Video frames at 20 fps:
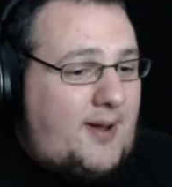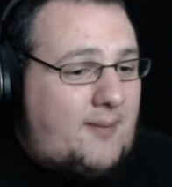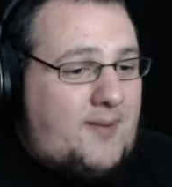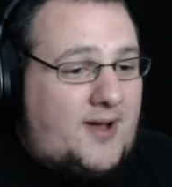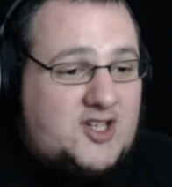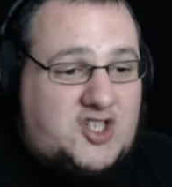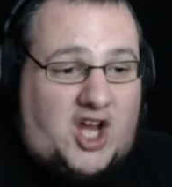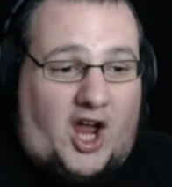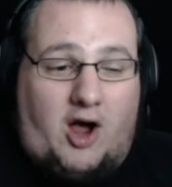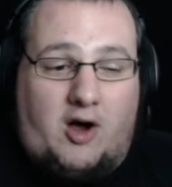about
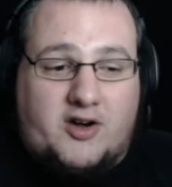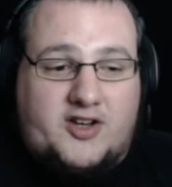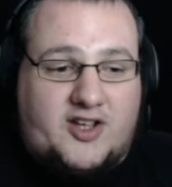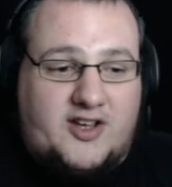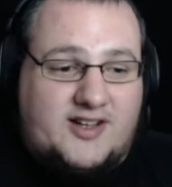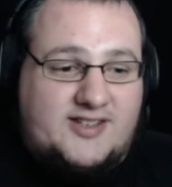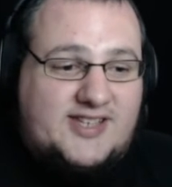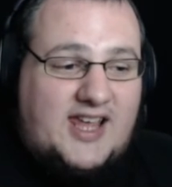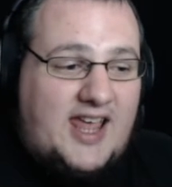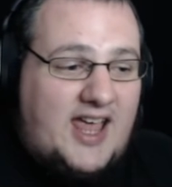my
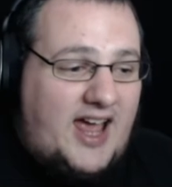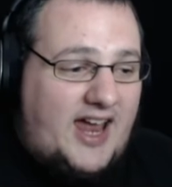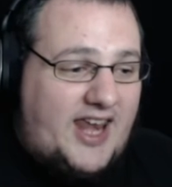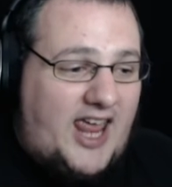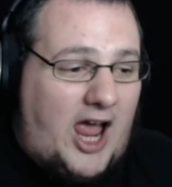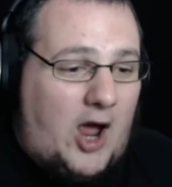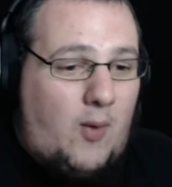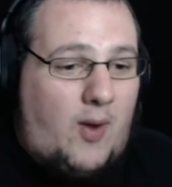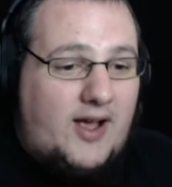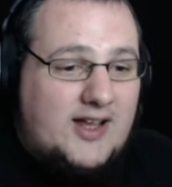childhood
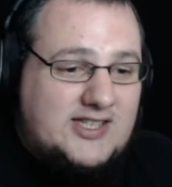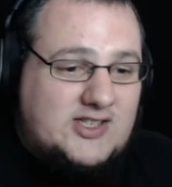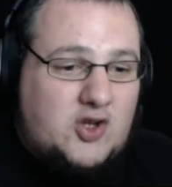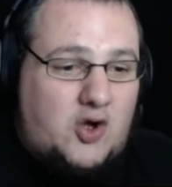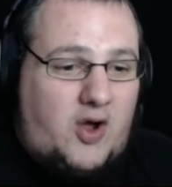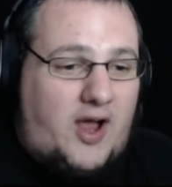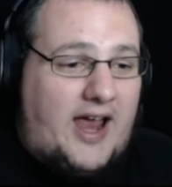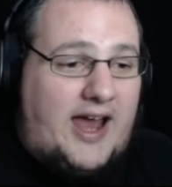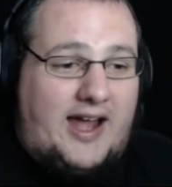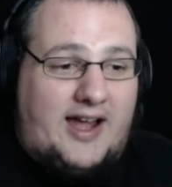and how I
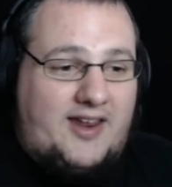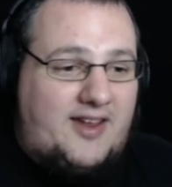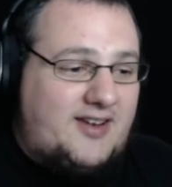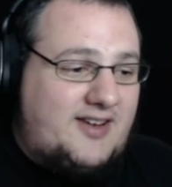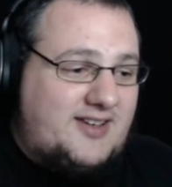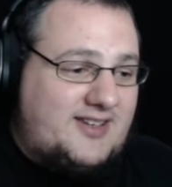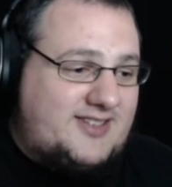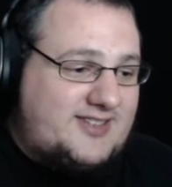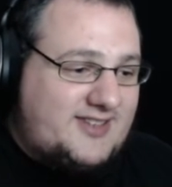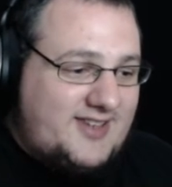saw
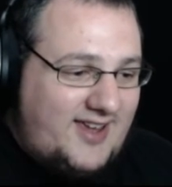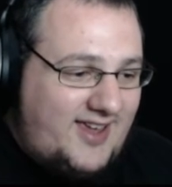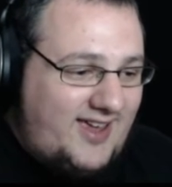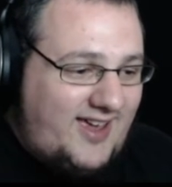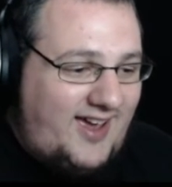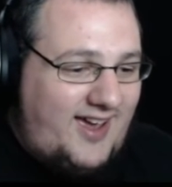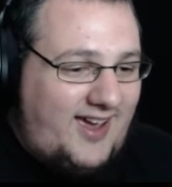aliens.